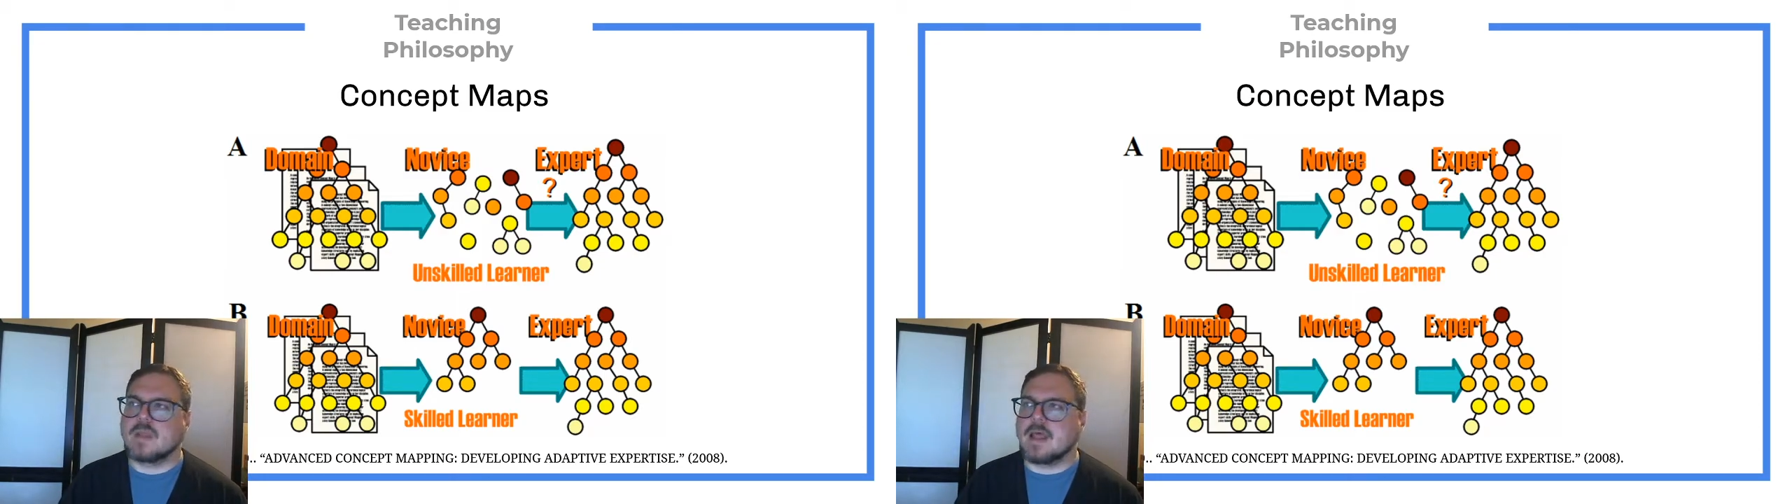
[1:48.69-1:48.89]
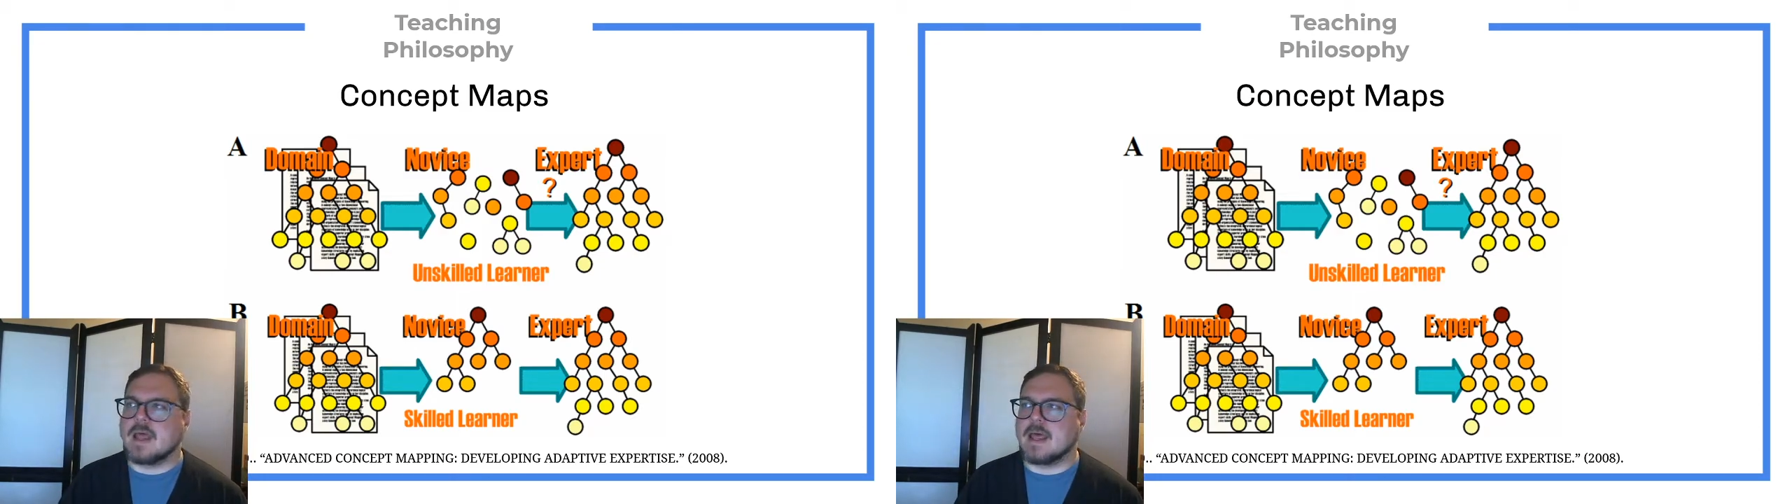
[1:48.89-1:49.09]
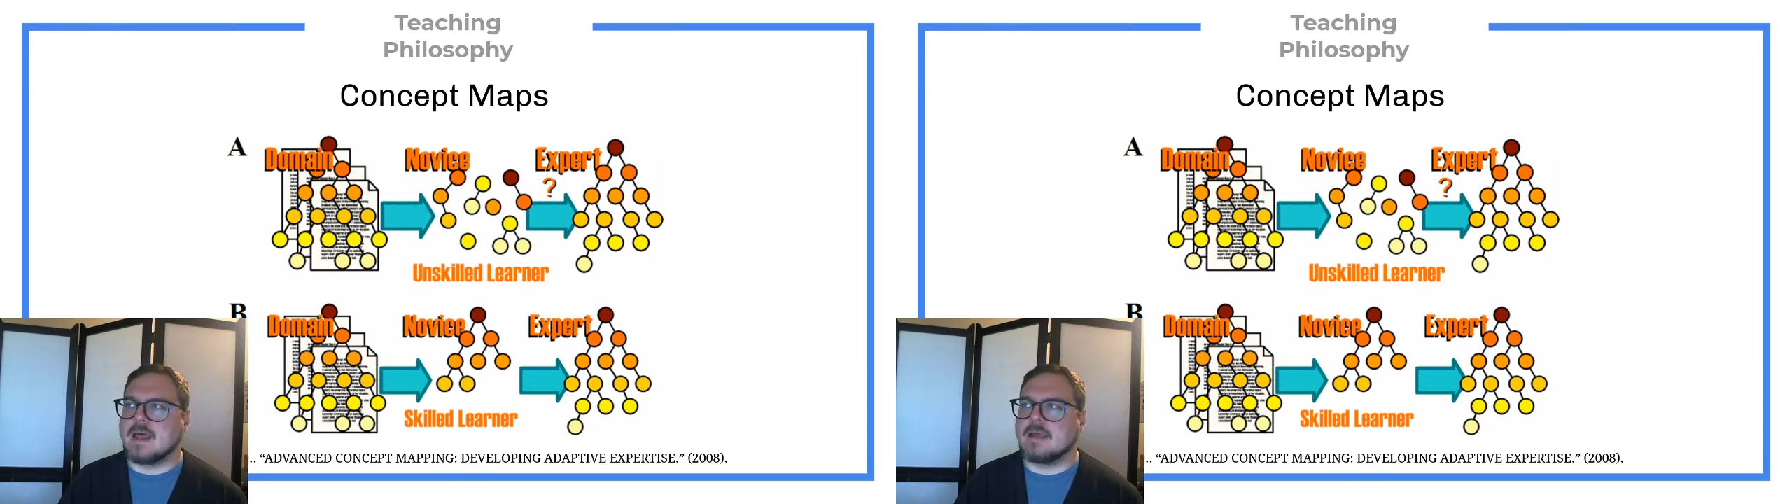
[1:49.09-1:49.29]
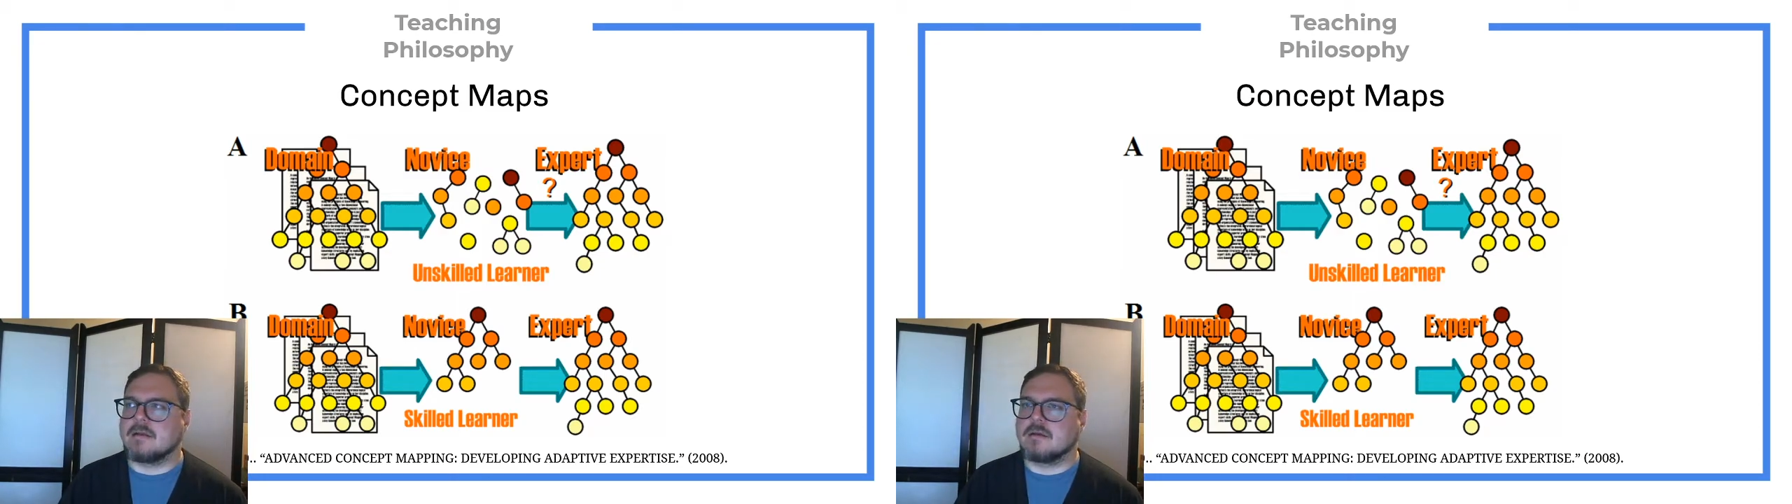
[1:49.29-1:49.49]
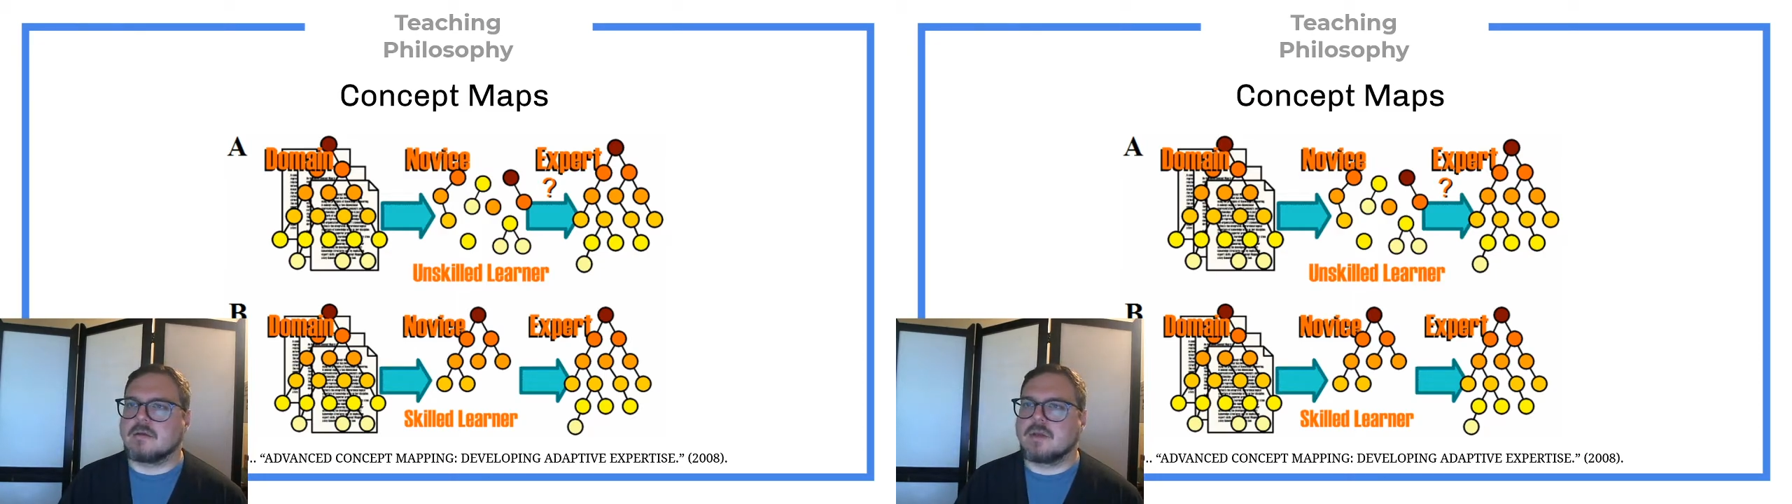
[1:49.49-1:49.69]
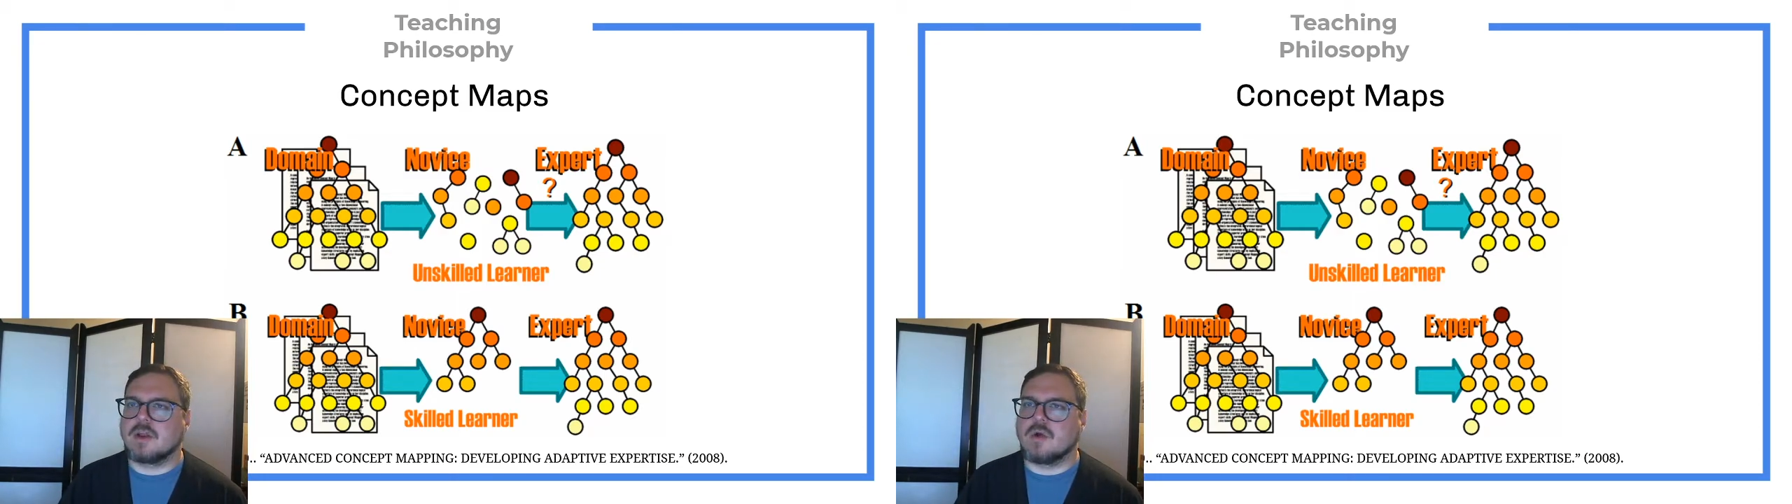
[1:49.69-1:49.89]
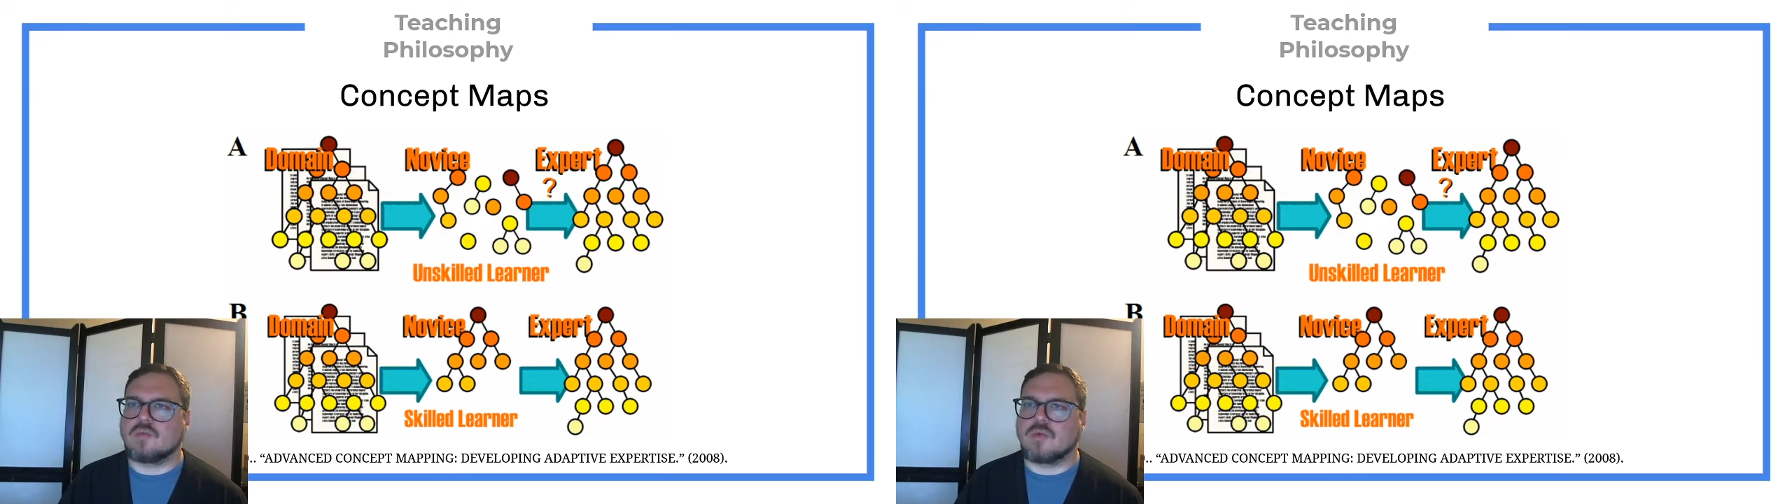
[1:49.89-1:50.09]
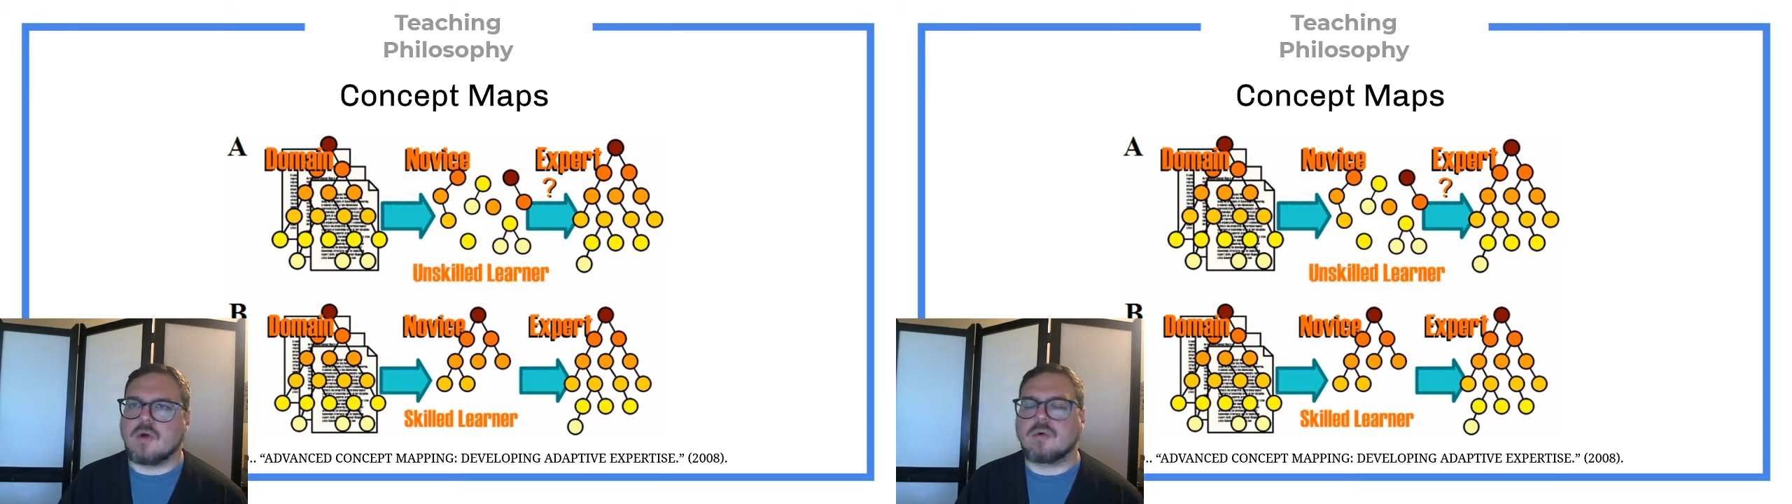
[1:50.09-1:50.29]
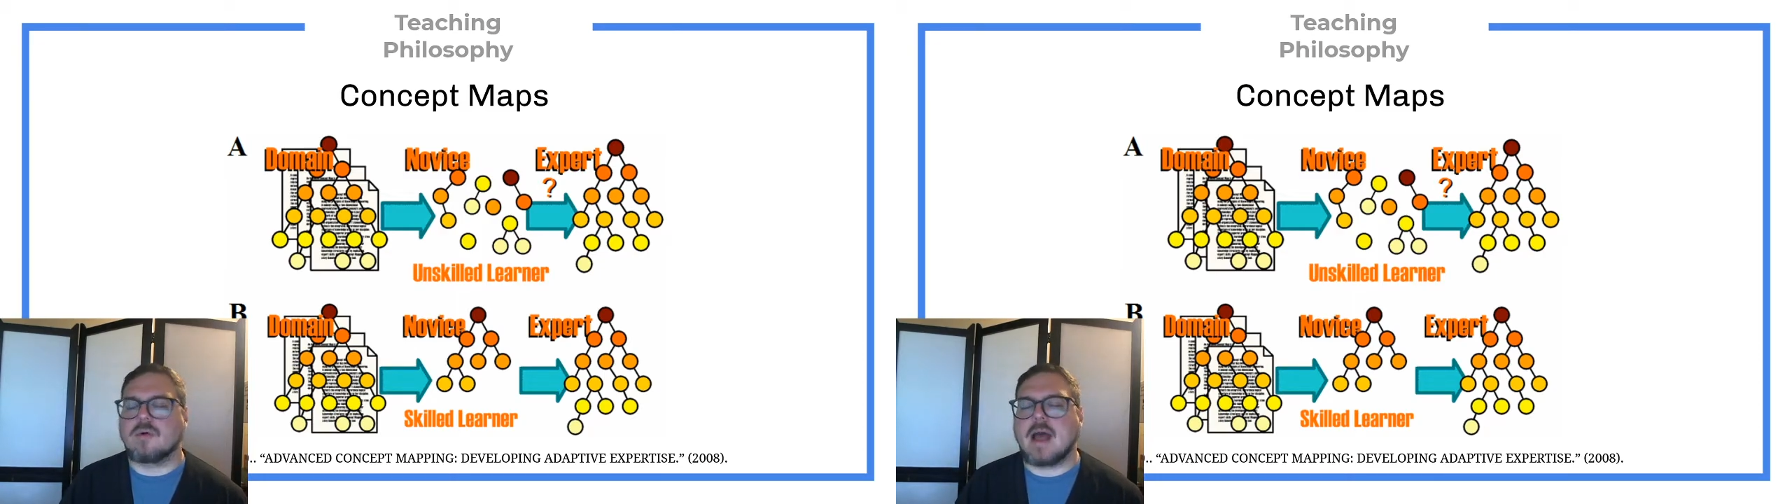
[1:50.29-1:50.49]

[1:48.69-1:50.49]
and, wrote